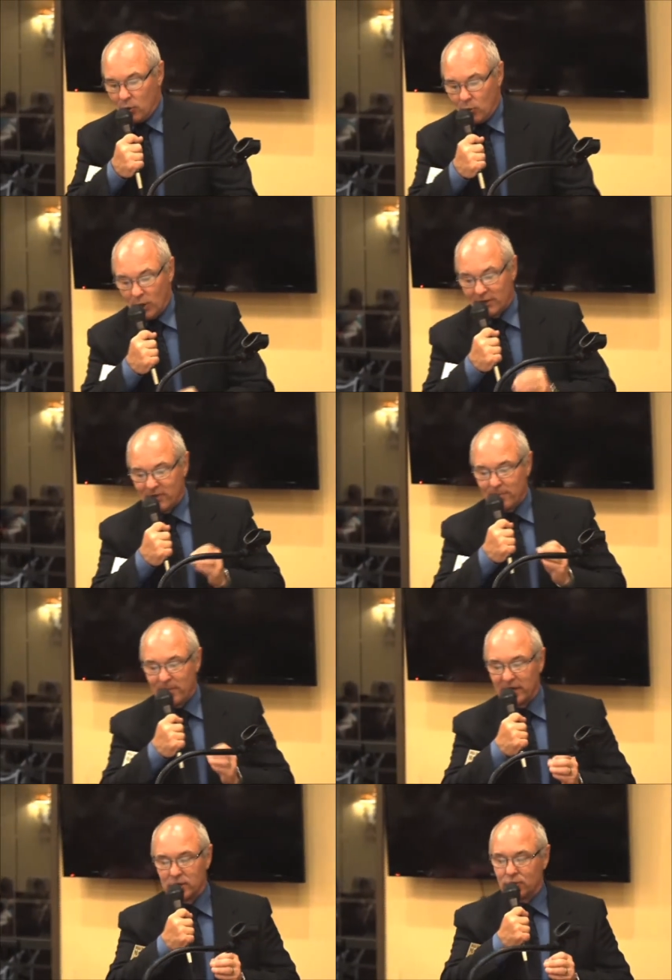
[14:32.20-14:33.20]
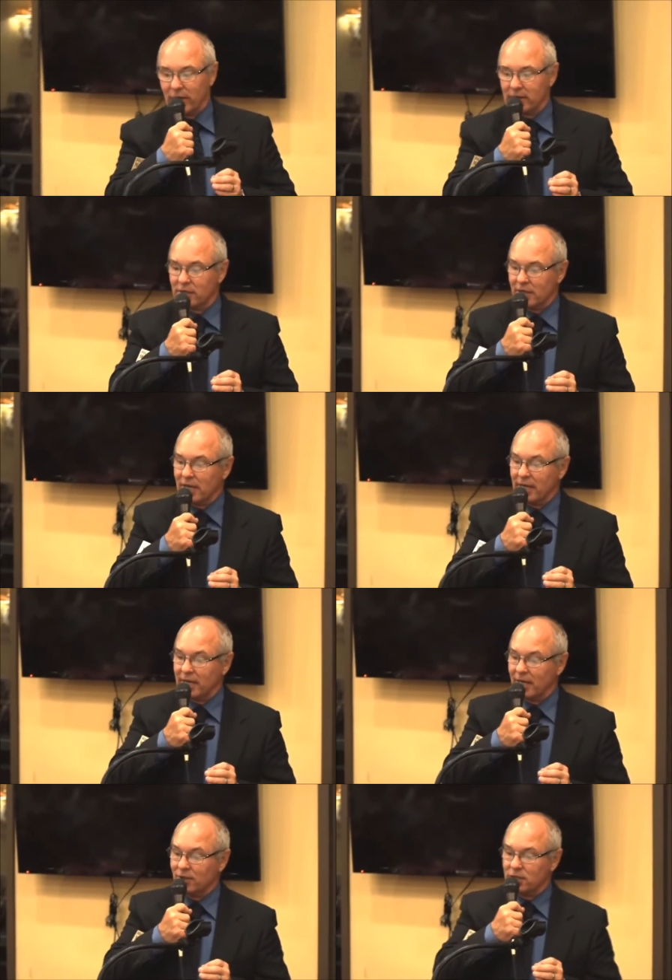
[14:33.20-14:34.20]
One of the big strengths of the Nye
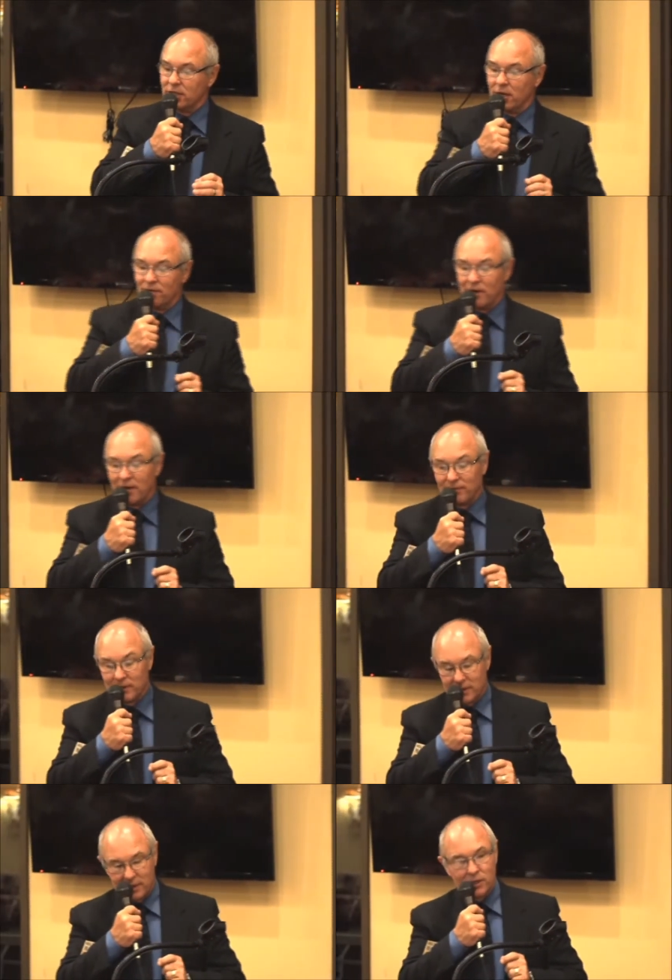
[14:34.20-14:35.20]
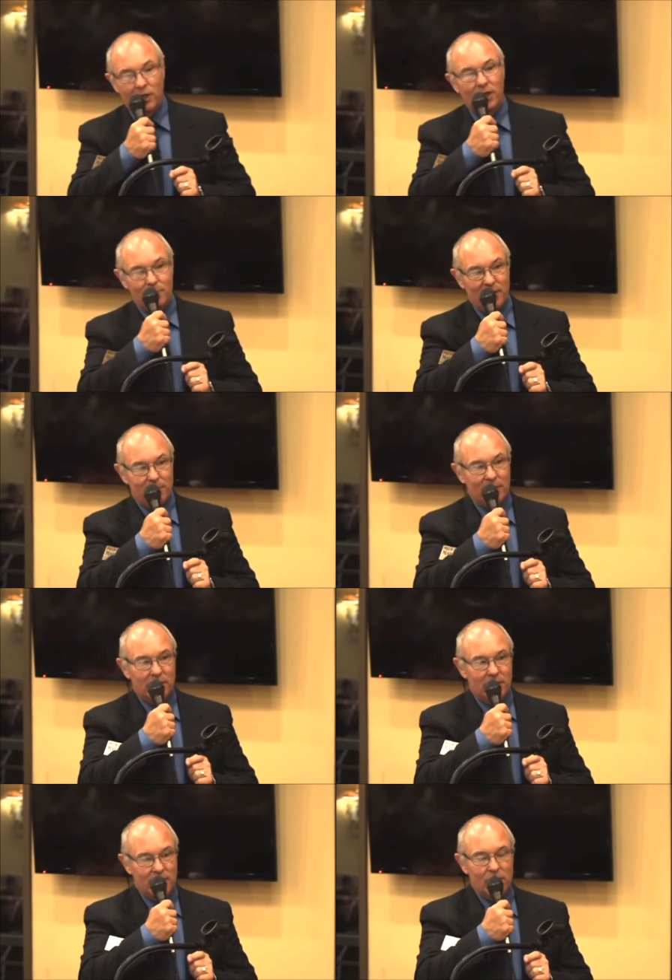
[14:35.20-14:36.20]
County Sheriff Office is our commitment
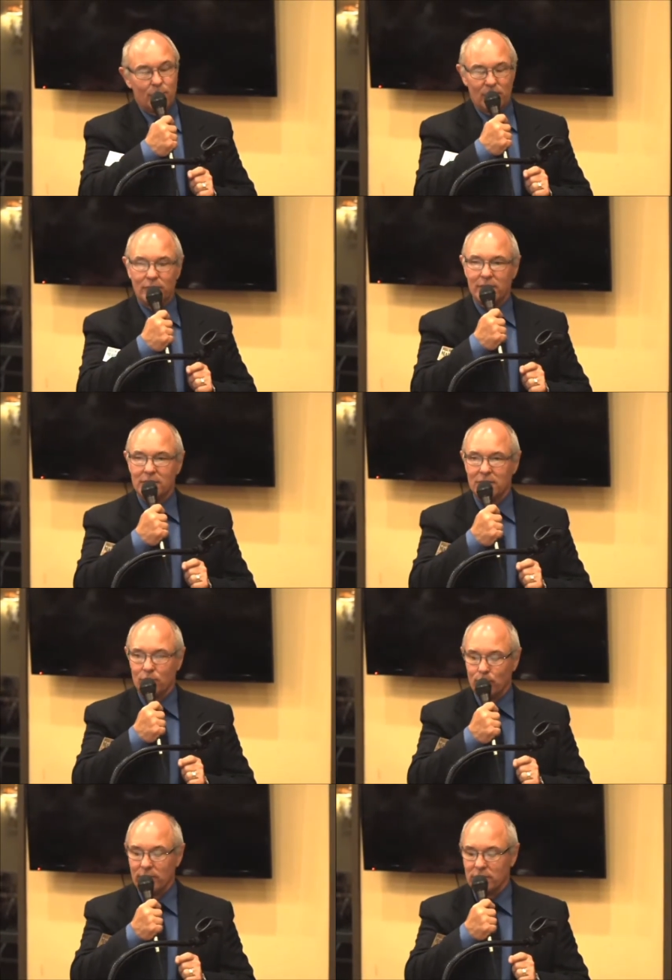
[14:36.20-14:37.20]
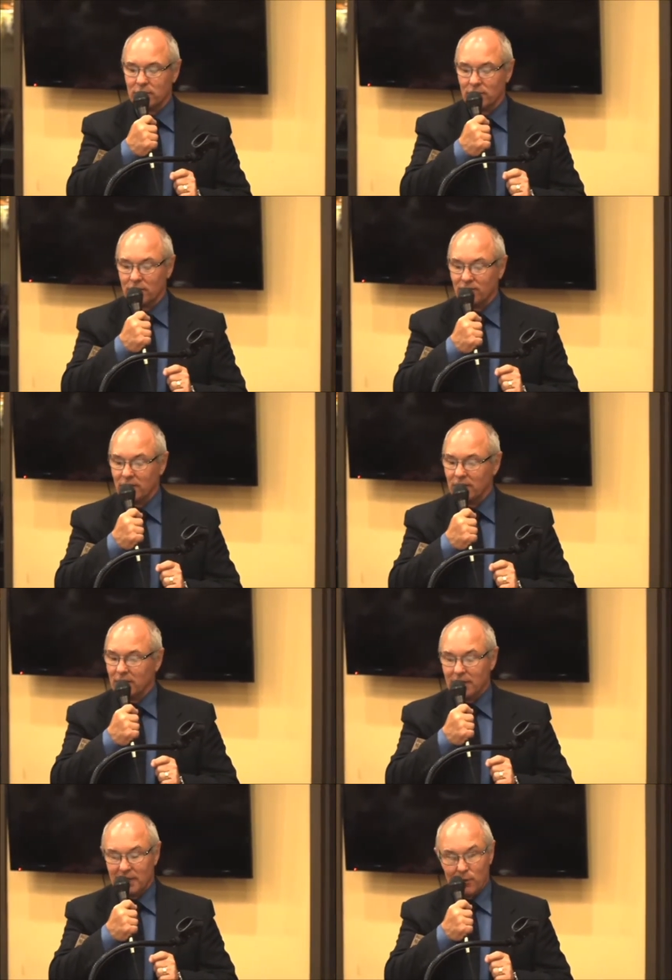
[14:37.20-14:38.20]
to the communities that we serve.
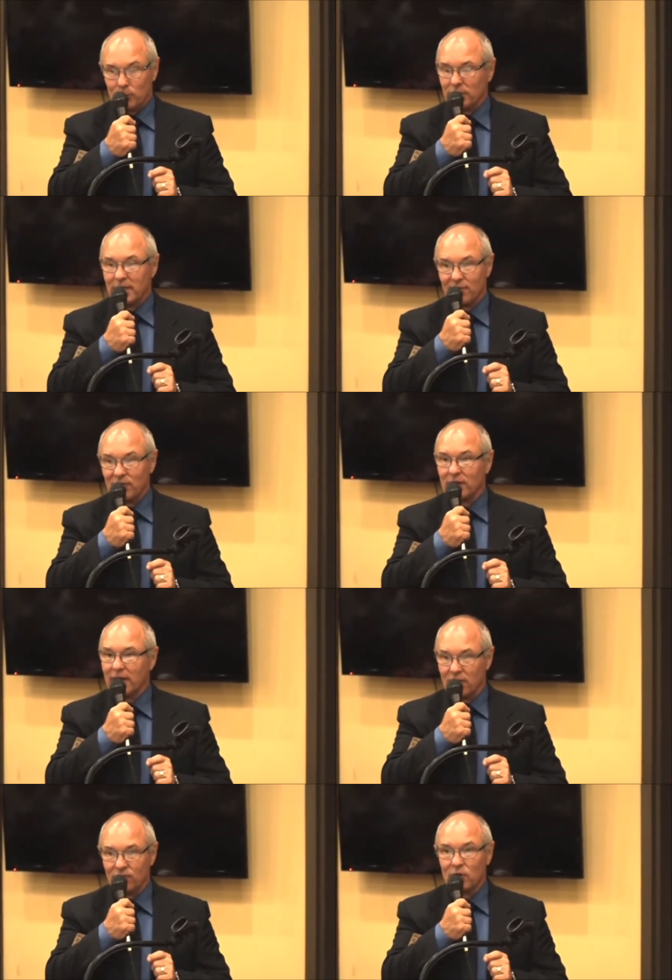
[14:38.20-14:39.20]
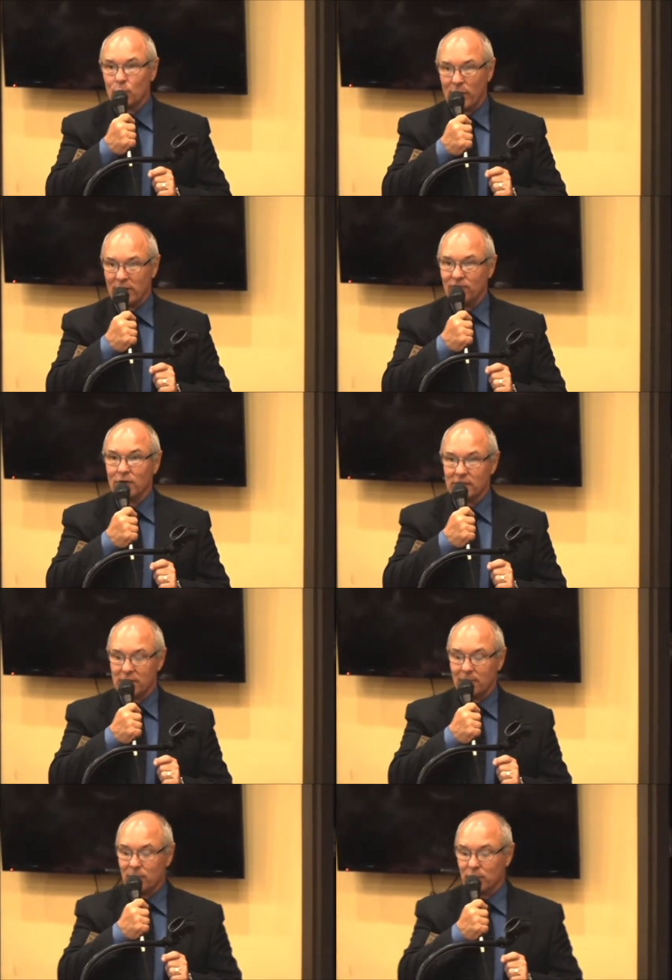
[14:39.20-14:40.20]
That will never, ever waver as
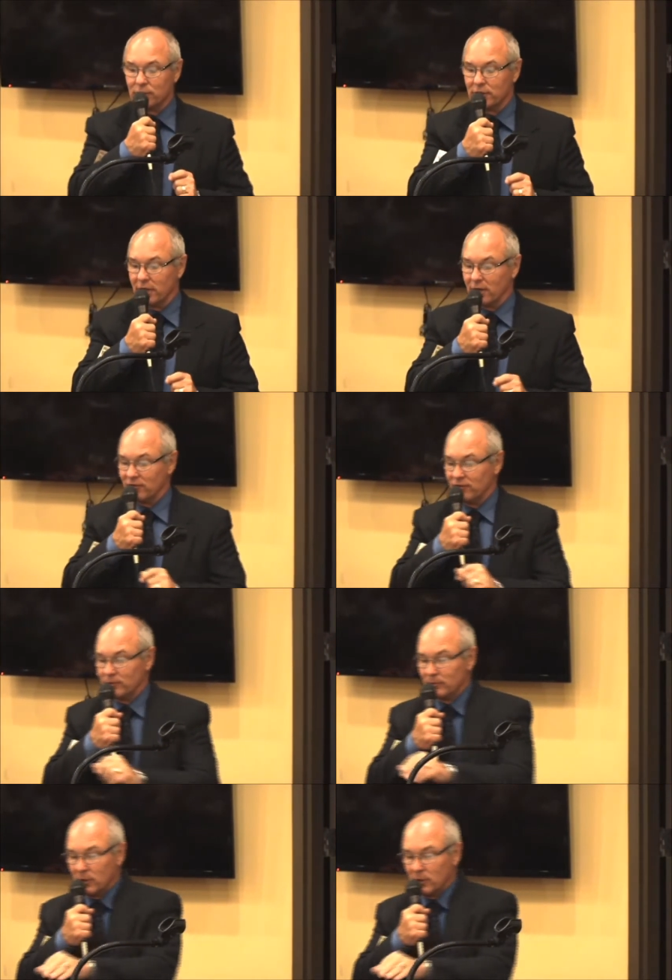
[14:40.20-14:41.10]
I'm your sheriff.